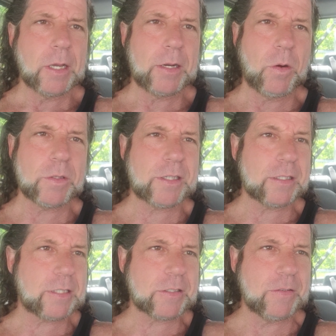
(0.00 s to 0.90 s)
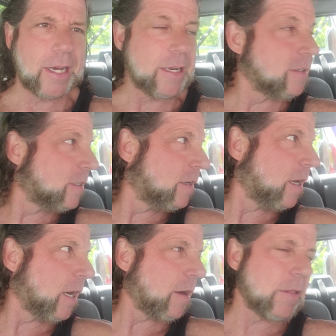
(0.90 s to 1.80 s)
I know it's not six or nine.
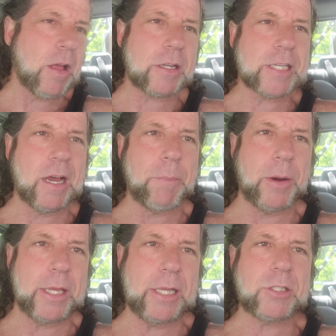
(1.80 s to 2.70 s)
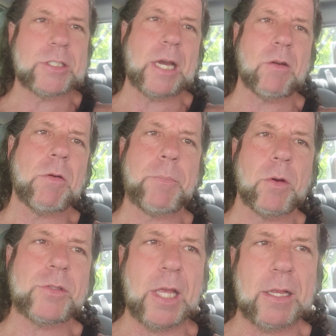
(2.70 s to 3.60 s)
Uh, I lost count, but each dyno
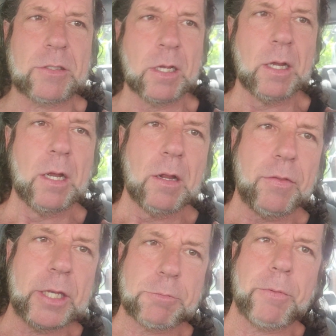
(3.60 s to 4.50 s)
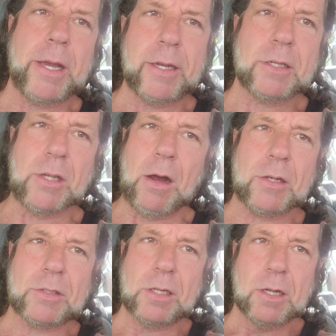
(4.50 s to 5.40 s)
report says this brand
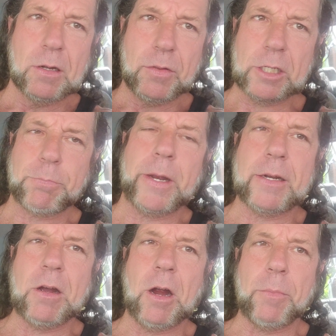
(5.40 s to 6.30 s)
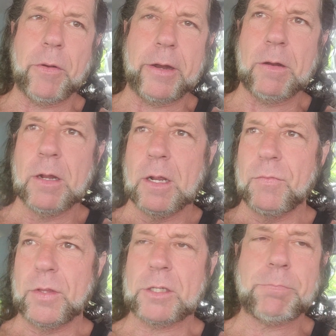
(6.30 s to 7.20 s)
exhaust, this brand carburetor,
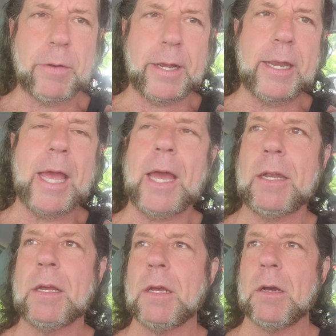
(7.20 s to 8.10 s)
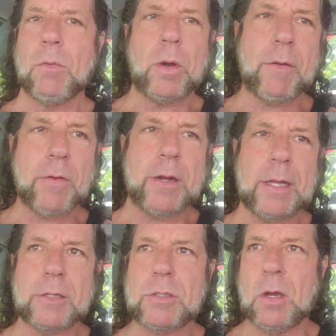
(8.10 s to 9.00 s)
this brand head, whatever it
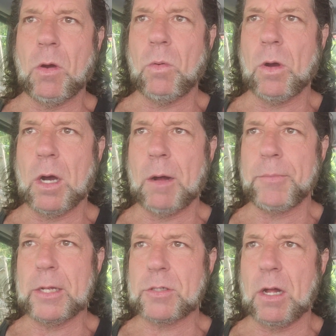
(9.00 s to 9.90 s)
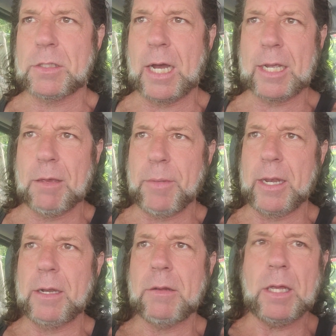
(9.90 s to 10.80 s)
is. So um, it's all
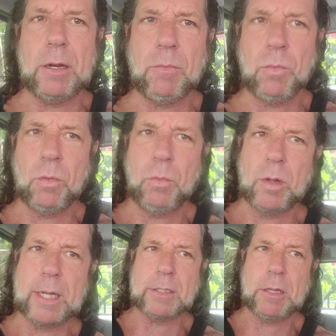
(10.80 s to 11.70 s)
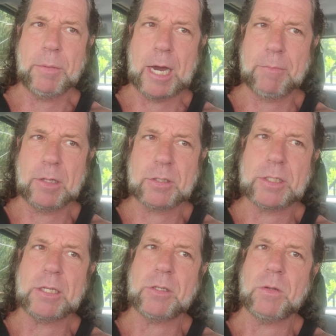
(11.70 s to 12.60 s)
documented, and we will to the bottom of this.
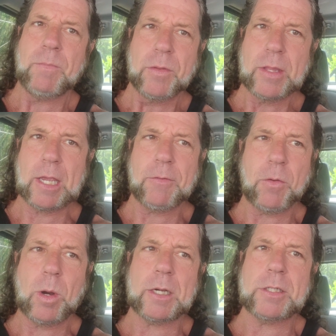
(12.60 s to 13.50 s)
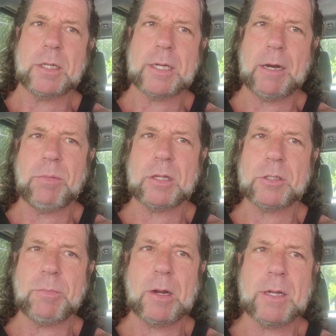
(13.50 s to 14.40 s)
Stay tuned. Thank you for watching, and God bless
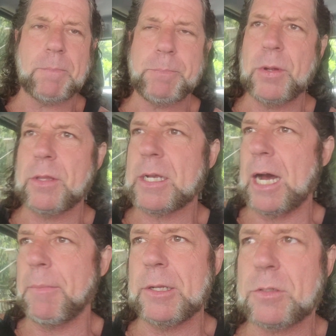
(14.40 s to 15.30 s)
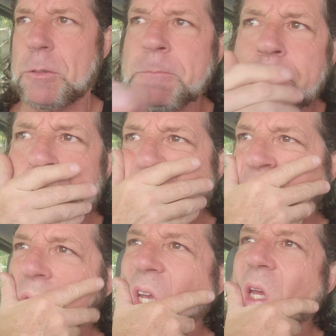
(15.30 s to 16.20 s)
America. Put in the comments
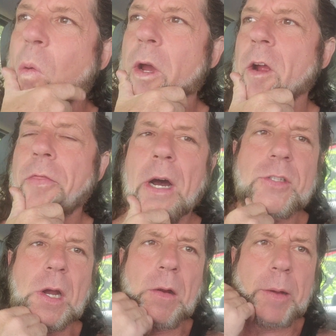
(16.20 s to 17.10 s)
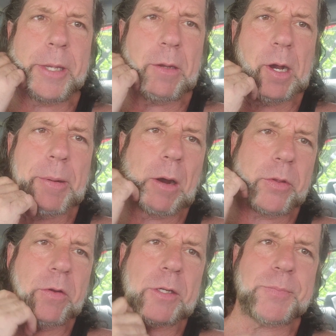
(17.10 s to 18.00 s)
what your thoughts are. I mean, about
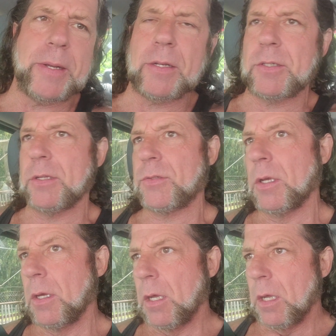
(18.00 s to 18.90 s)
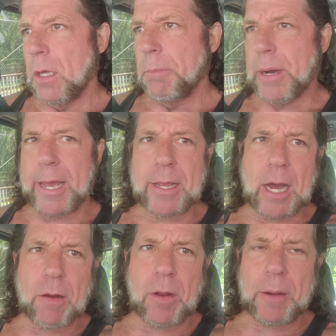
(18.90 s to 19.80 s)
your experiences buying
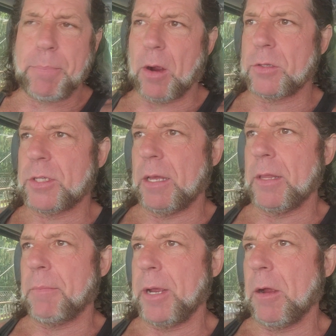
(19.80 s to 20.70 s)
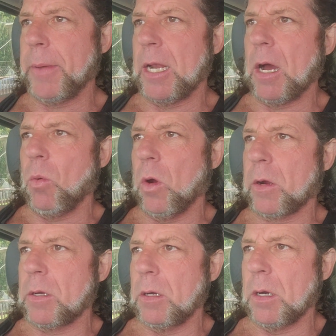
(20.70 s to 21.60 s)
hot rod parts that, that may or may not
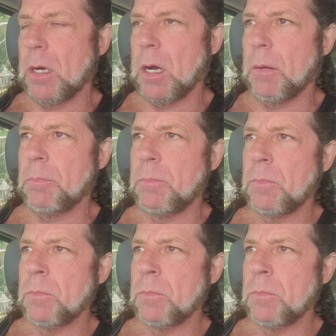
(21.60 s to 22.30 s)
work. Um,